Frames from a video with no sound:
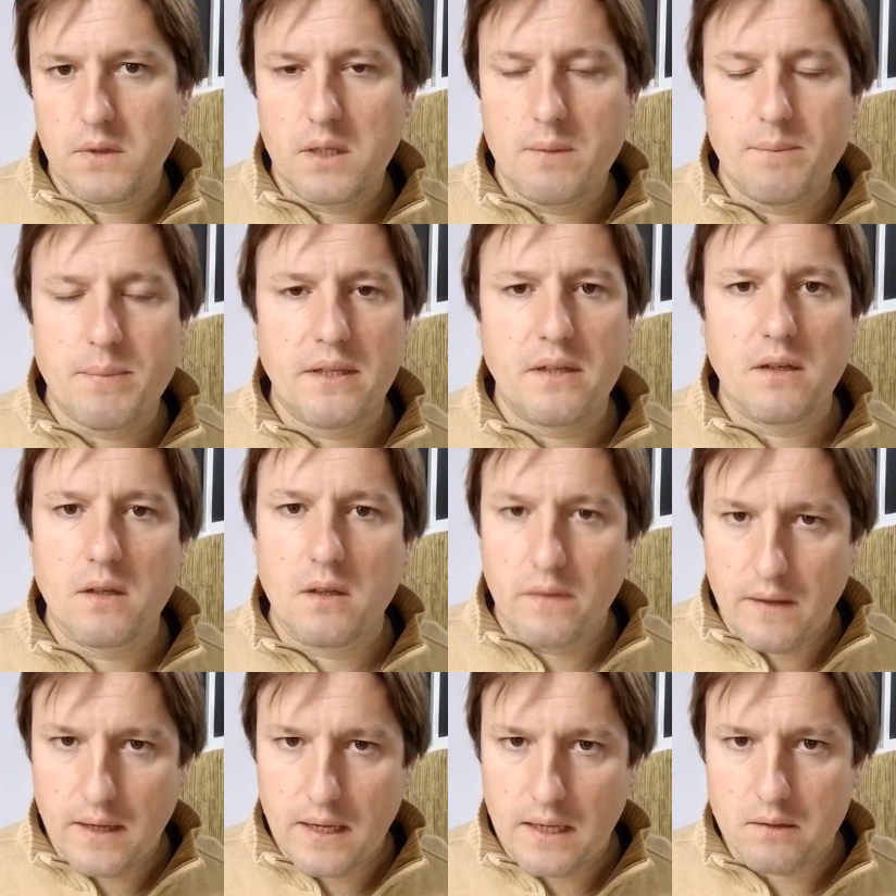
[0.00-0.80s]
depending
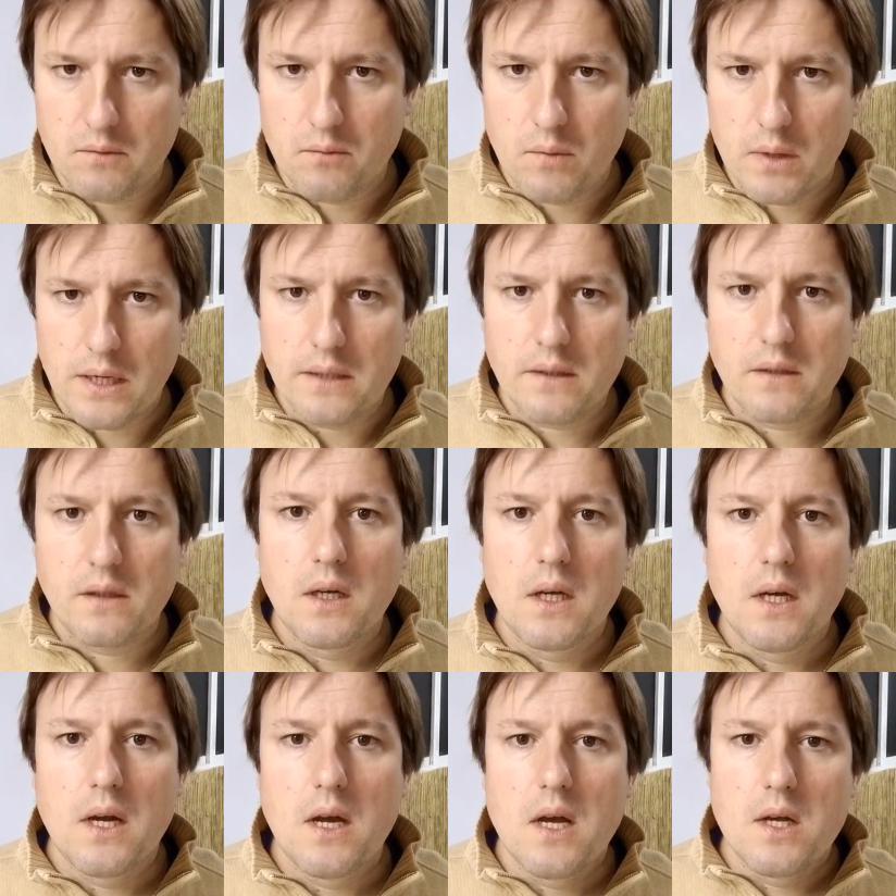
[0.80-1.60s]
on that, right?
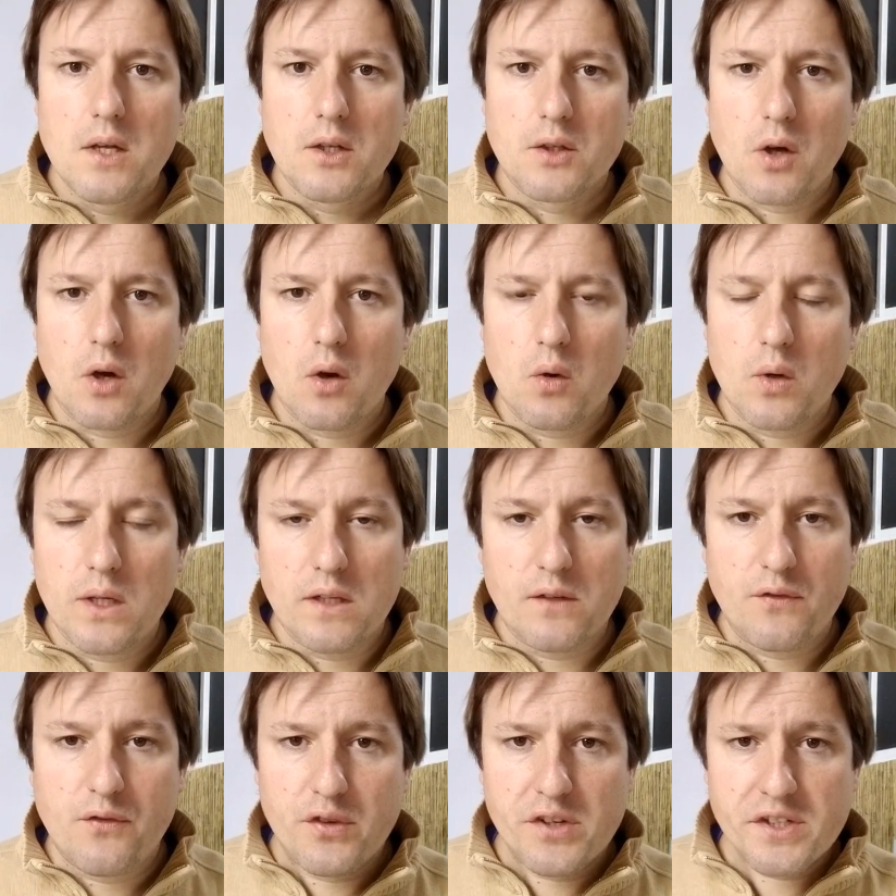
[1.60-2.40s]
So
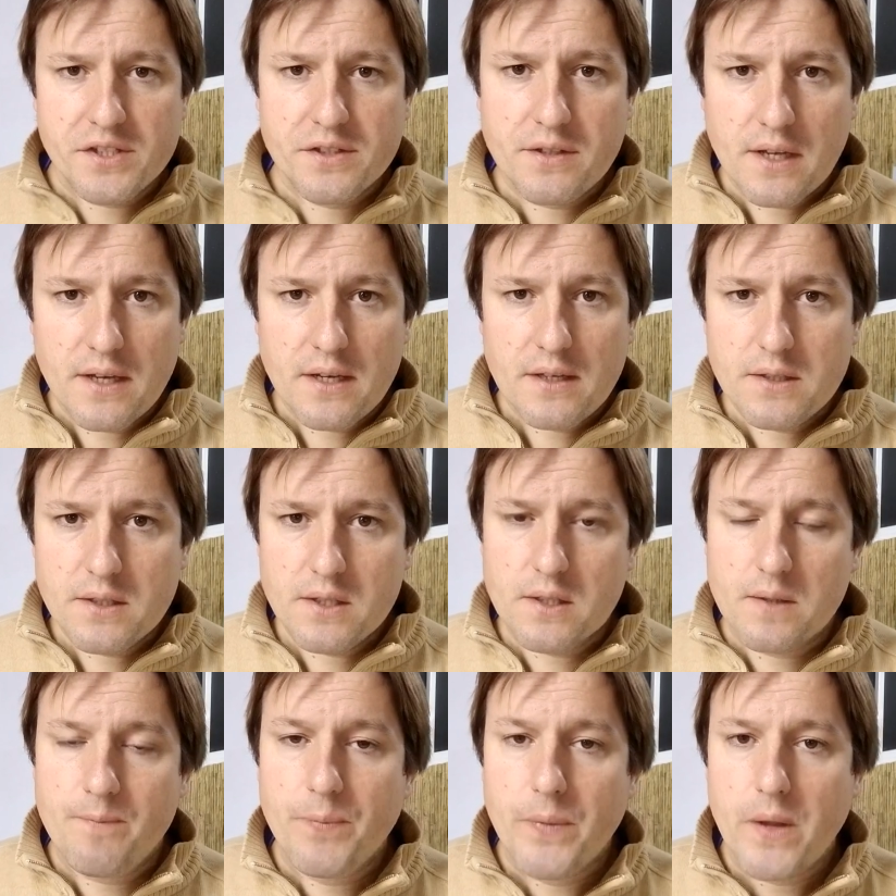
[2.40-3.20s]
in the first
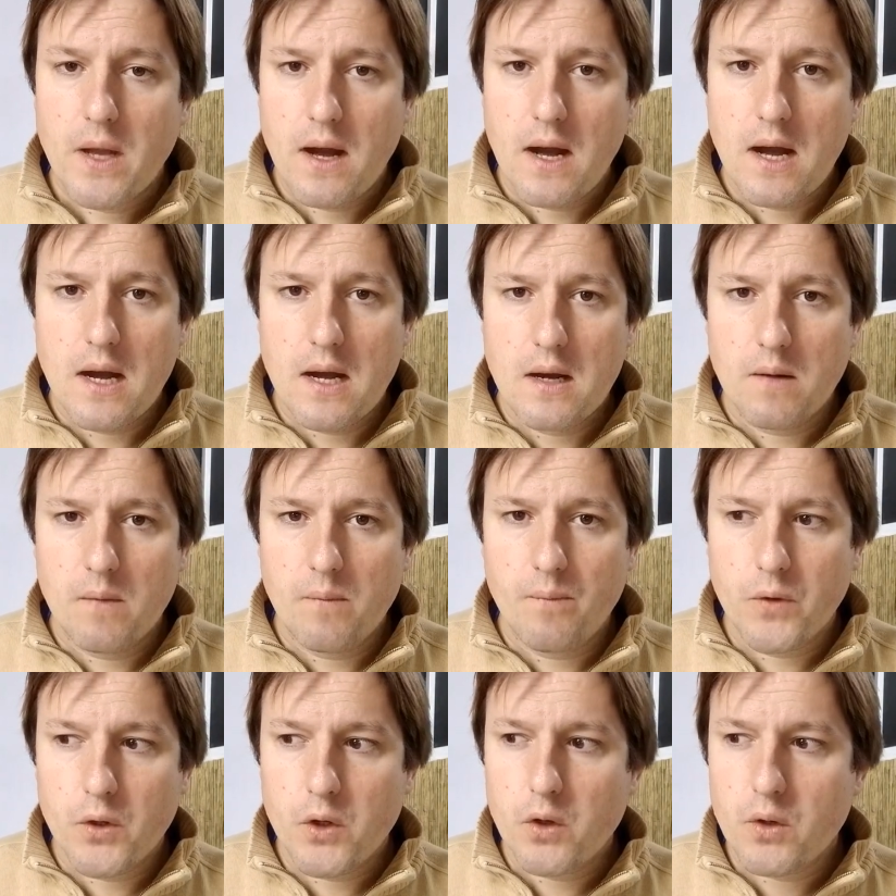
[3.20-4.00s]
stage,
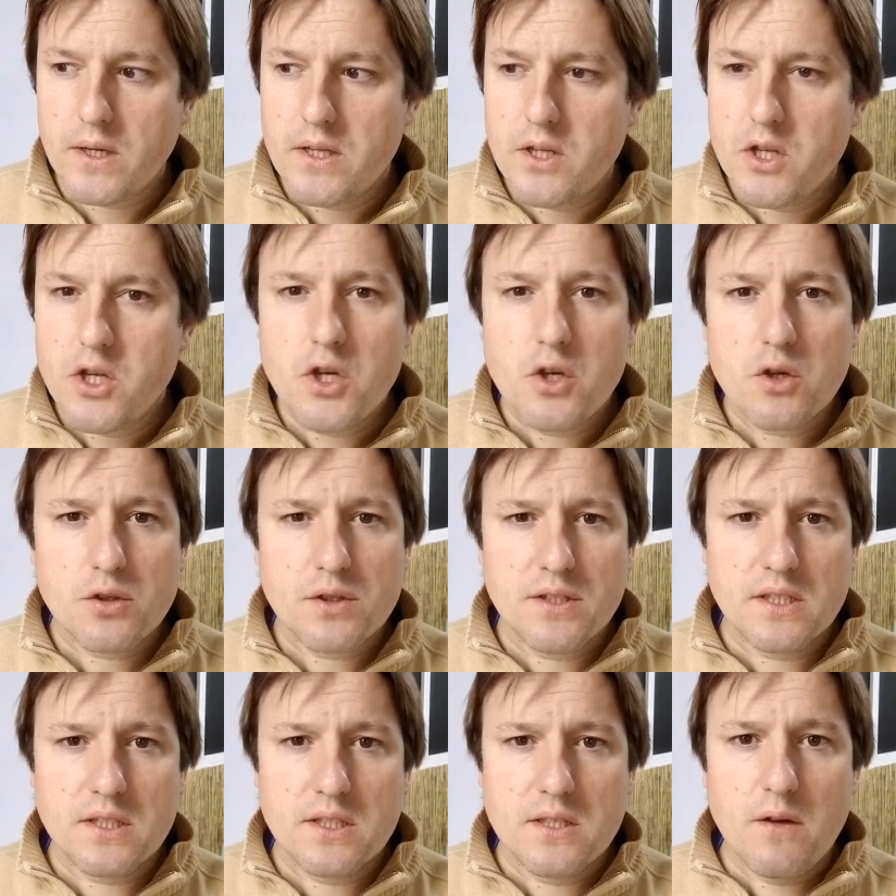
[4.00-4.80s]
you can use
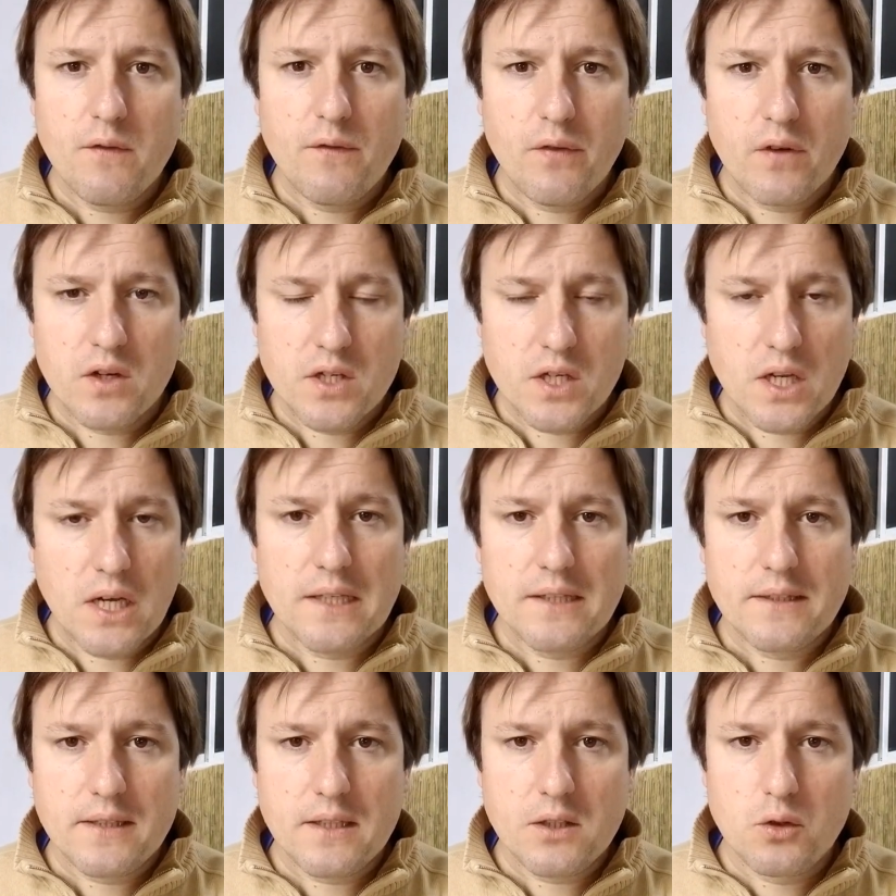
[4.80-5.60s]
this new
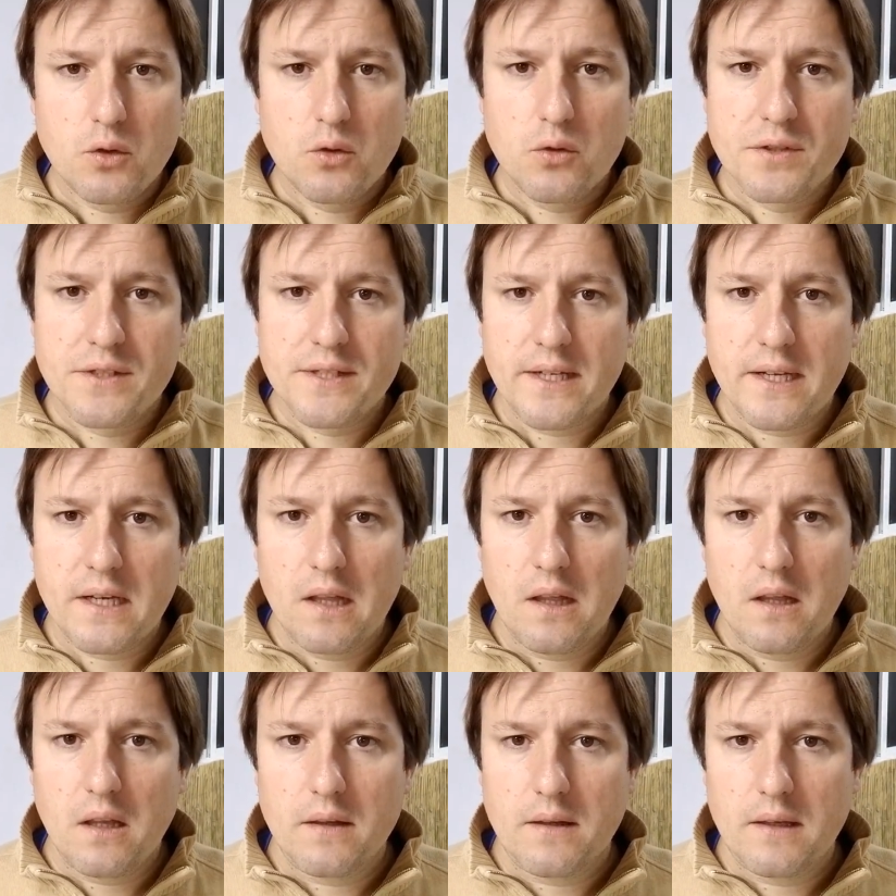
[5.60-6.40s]
functionality to
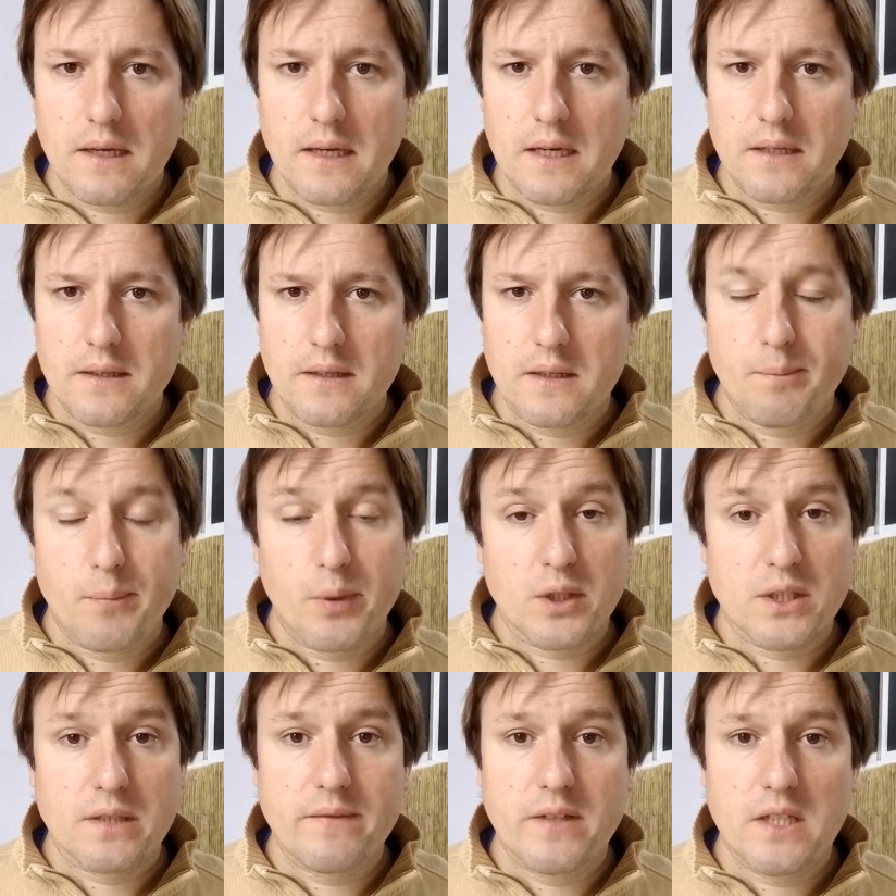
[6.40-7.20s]
sell the
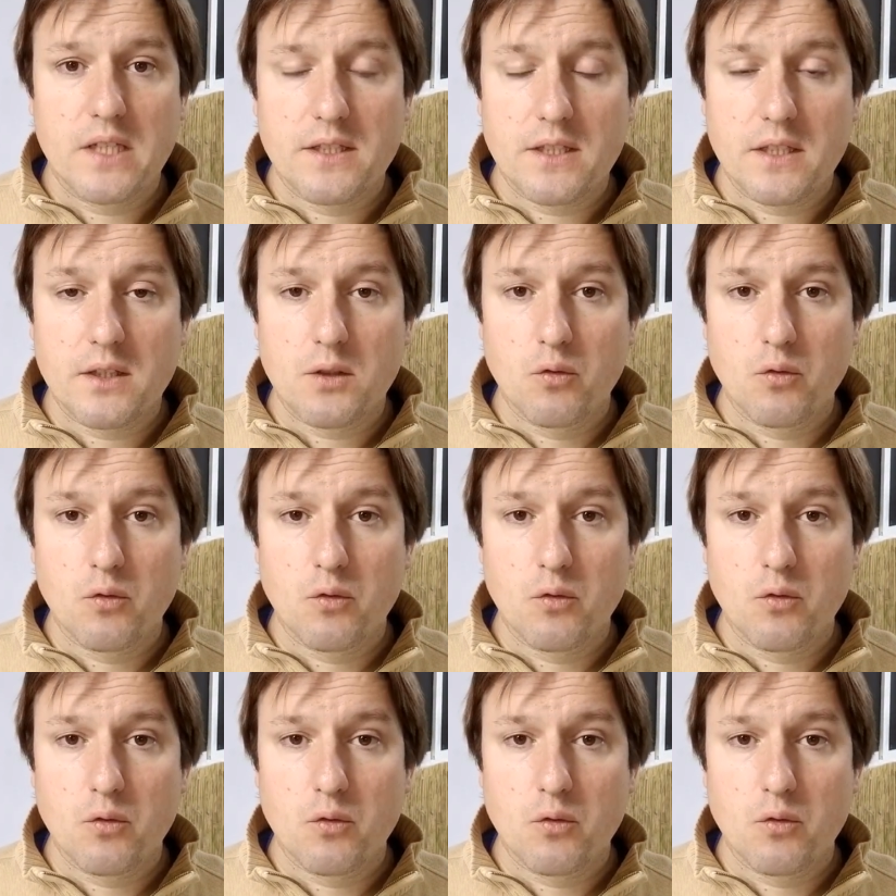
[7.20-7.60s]
possibility